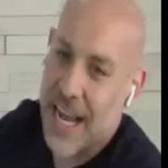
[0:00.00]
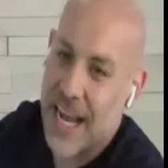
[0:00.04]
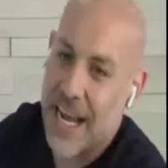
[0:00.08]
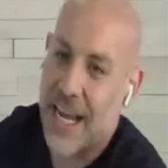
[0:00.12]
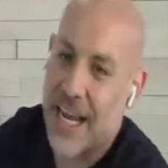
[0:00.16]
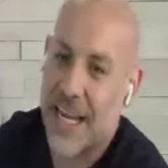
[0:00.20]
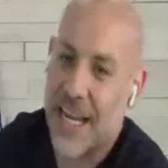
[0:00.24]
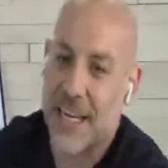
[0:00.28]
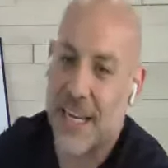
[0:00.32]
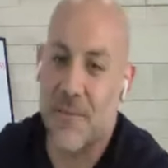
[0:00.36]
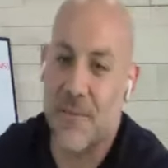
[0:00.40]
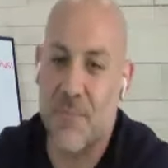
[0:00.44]

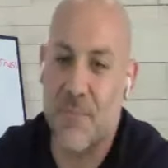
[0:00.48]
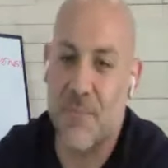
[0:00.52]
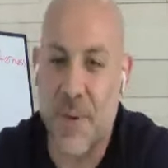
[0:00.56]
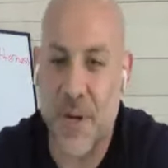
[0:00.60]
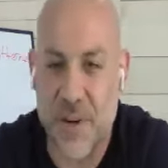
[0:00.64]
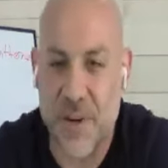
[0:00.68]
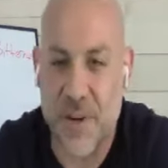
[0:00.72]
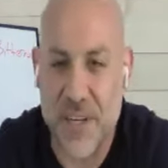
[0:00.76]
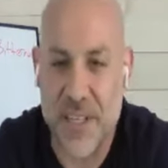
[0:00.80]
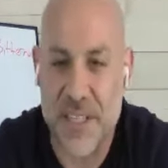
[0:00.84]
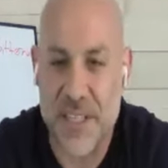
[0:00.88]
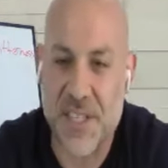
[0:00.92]
and
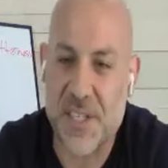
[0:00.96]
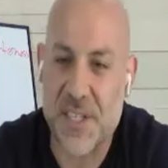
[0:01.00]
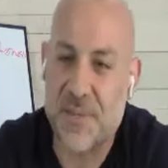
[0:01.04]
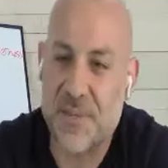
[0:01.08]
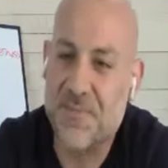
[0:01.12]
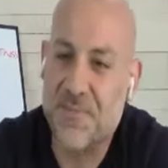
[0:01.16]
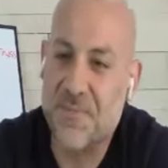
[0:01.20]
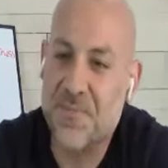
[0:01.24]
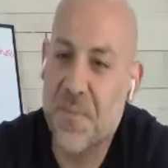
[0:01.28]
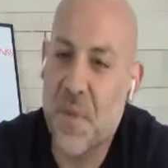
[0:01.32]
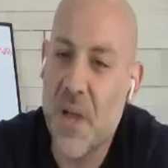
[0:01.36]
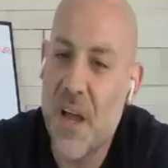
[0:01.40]
bitterness.
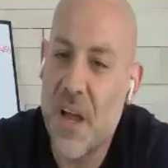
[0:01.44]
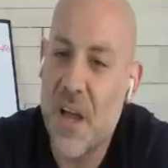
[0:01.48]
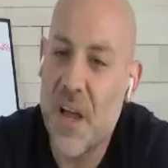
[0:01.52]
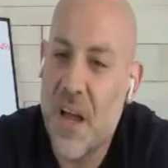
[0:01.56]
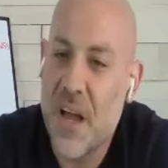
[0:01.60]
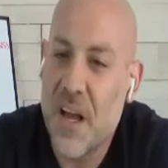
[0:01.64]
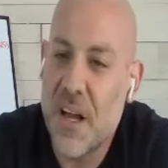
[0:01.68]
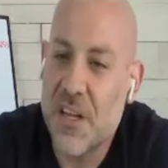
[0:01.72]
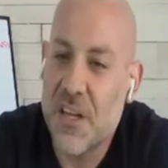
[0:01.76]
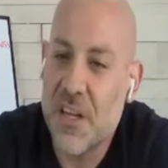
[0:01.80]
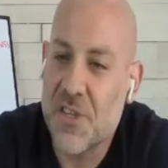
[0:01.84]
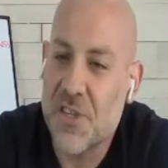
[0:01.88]

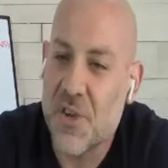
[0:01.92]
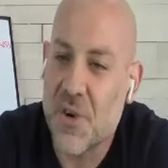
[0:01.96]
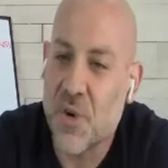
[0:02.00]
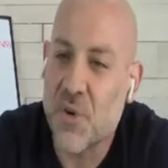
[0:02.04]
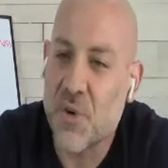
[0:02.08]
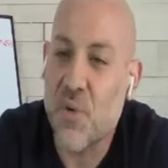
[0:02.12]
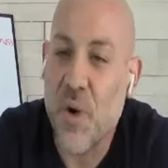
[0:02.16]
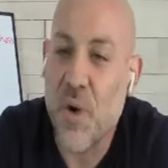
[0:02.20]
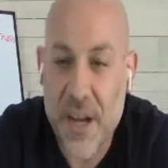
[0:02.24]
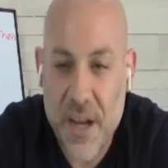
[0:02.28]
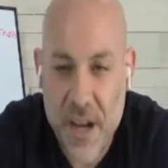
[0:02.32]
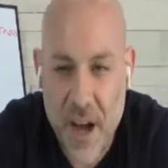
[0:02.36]
So
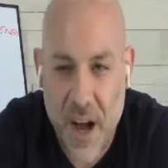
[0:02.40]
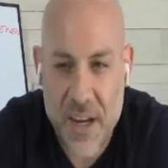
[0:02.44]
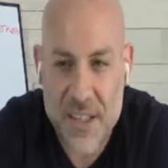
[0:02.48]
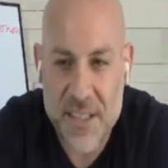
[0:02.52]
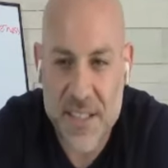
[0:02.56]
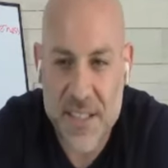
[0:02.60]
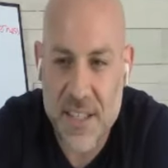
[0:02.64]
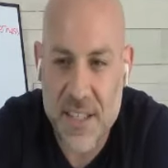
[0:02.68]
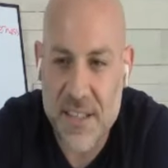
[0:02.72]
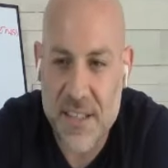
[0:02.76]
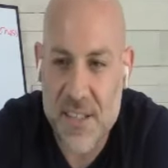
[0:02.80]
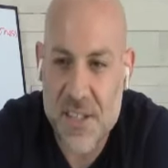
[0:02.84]
great
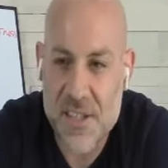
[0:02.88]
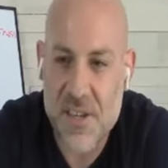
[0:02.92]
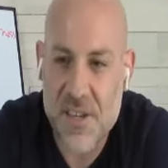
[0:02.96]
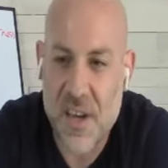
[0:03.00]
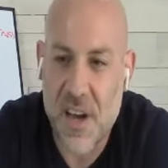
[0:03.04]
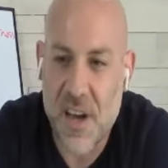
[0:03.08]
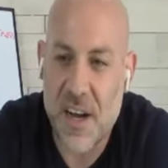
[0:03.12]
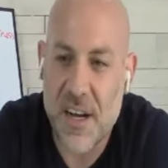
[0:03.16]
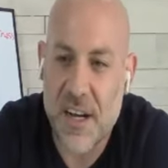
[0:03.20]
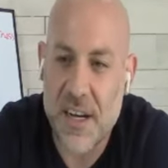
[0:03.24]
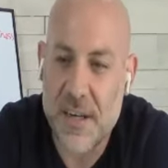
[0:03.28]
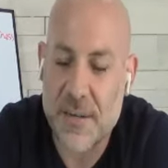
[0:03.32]
cocktails,
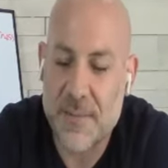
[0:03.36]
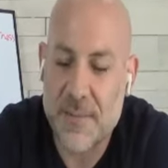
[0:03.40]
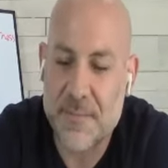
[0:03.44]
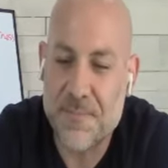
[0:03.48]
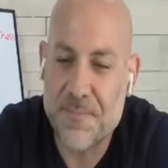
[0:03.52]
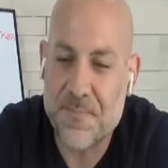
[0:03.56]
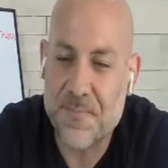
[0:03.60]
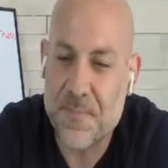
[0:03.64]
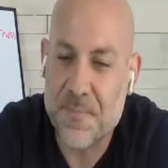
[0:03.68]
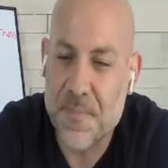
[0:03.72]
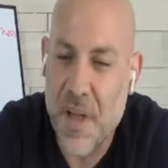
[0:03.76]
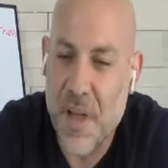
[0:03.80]

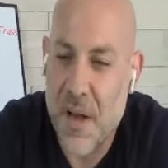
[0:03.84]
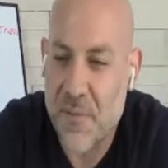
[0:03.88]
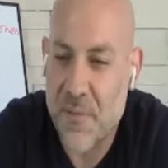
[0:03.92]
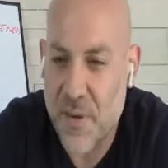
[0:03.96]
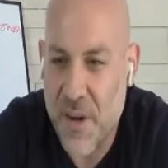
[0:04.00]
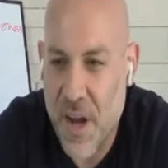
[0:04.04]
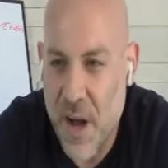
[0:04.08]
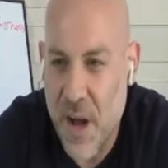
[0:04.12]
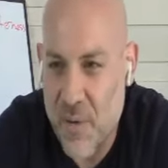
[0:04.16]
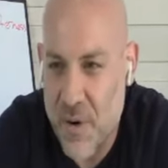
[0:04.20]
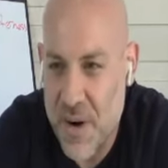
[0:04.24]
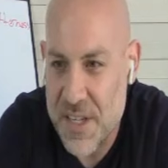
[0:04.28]
I
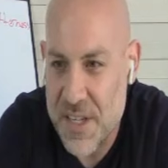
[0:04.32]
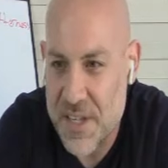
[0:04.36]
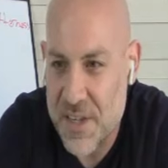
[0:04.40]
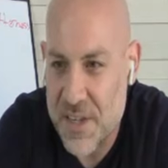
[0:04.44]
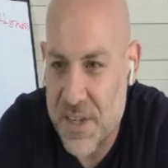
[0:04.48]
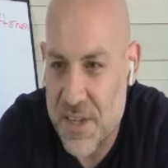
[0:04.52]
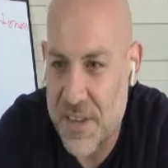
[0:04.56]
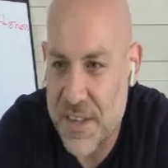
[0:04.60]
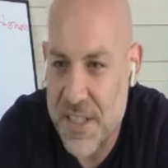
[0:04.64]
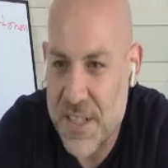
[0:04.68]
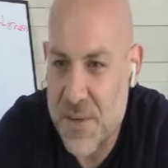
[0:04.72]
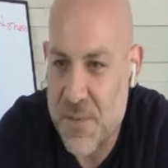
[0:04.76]
forgot
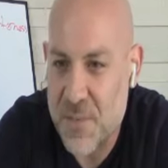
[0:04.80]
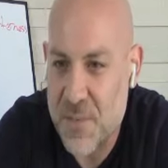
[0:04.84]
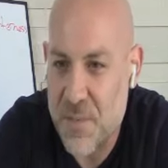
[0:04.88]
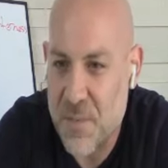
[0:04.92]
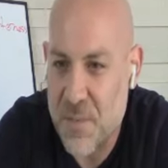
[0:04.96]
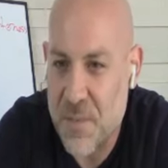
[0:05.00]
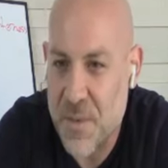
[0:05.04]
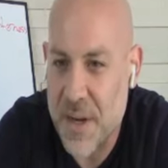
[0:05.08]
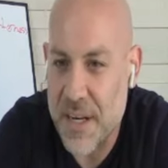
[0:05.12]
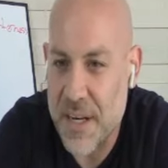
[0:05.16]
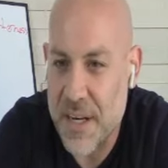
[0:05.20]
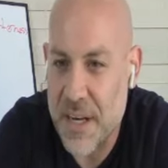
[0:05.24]
saw this,
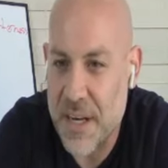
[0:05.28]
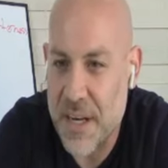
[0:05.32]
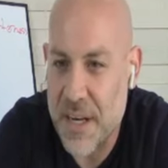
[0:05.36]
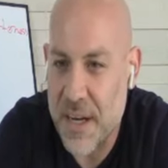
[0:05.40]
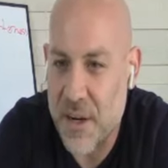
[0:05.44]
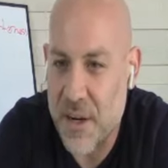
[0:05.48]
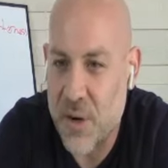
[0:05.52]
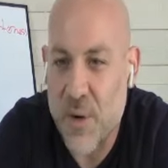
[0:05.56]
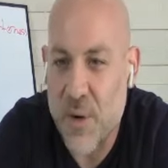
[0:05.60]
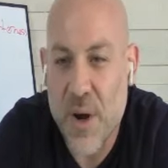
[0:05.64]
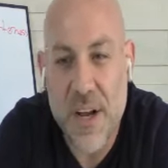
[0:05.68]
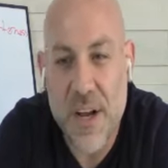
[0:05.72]
but
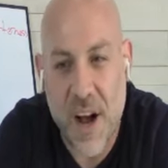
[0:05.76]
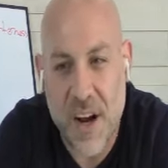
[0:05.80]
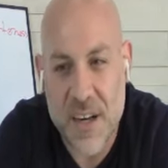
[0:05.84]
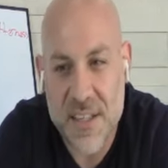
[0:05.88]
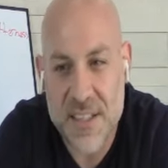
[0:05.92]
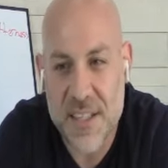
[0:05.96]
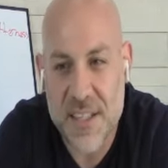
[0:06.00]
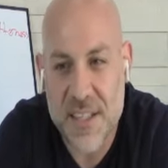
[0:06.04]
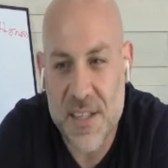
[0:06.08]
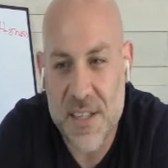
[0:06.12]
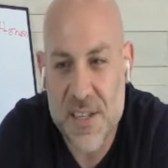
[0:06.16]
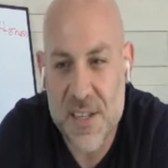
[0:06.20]
great
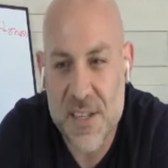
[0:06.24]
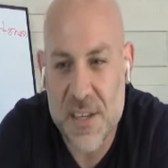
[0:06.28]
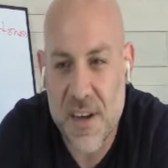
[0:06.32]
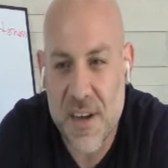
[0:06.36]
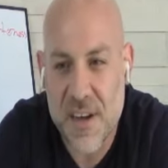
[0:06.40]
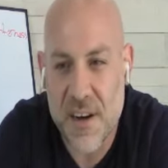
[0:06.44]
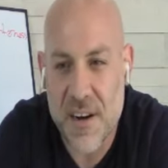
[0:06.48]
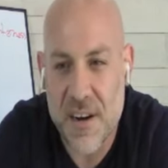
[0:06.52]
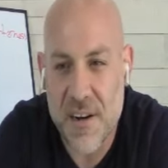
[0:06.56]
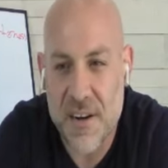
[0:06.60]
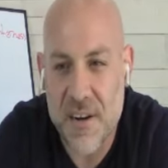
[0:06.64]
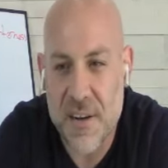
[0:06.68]
cocktails
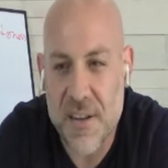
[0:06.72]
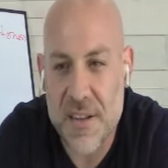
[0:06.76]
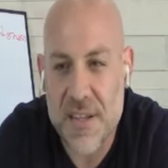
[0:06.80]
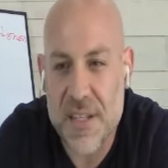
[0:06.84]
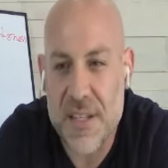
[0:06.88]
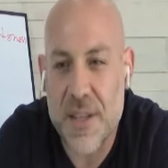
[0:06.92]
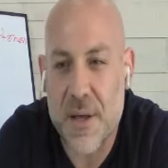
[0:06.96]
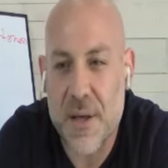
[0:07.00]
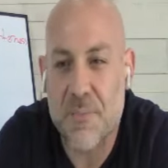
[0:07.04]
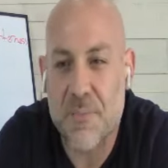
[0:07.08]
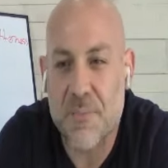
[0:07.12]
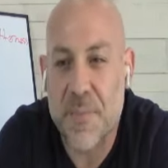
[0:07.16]
are
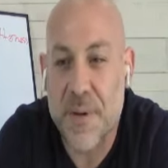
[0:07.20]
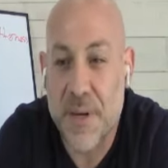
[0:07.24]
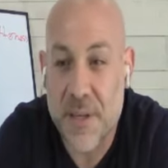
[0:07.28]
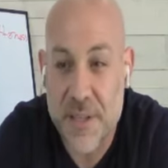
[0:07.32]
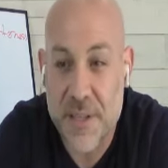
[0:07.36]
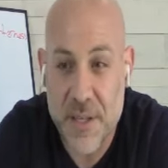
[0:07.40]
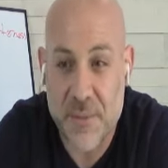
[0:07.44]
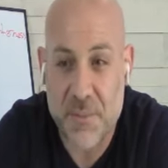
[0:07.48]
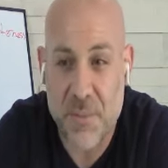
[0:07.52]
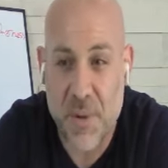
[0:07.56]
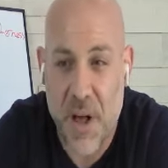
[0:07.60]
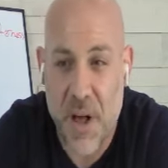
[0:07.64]
the
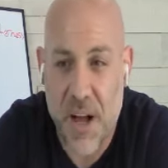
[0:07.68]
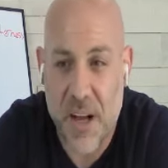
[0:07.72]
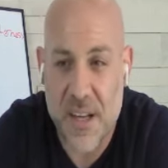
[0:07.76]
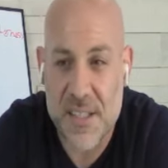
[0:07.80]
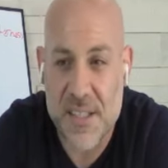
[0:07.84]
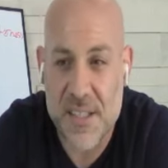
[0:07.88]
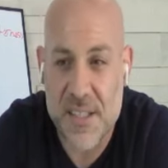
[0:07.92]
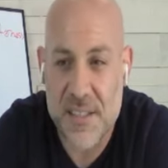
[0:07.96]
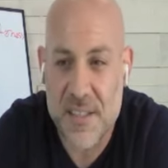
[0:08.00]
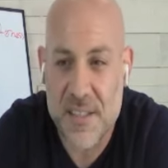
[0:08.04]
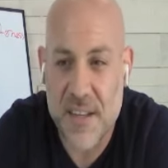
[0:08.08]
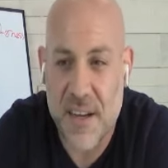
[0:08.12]
building
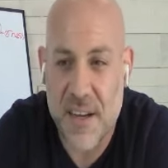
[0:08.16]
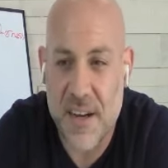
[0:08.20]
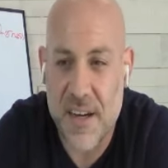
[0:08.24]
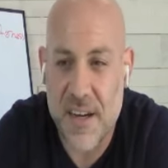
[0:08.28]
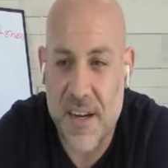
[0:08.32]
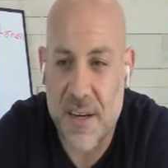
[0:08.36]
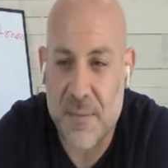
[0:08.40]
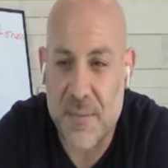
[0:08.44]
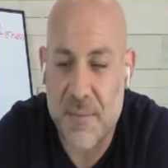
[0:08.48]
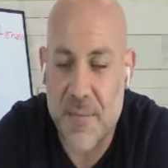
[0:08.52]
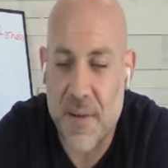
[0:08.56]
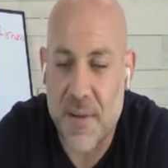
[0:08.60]
blocks
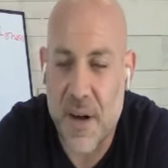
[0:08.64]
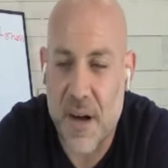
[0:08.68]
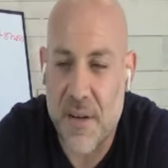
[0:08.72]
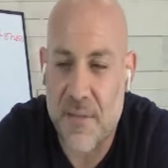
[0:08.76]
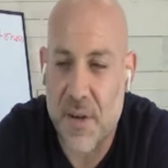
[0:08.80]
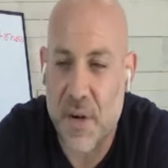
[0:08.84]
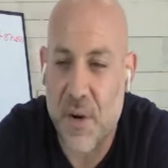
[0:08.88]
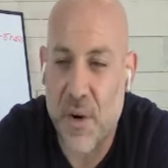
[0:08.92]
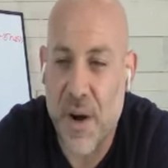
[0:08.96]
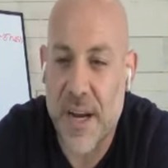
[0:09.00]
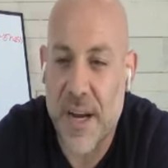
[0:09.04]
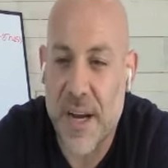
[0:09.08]
of
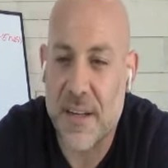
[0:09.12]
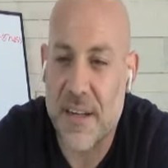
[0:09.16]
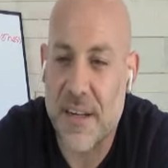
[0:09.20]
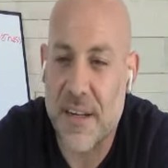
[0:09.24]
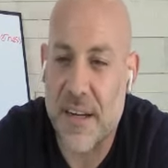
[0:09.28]
a great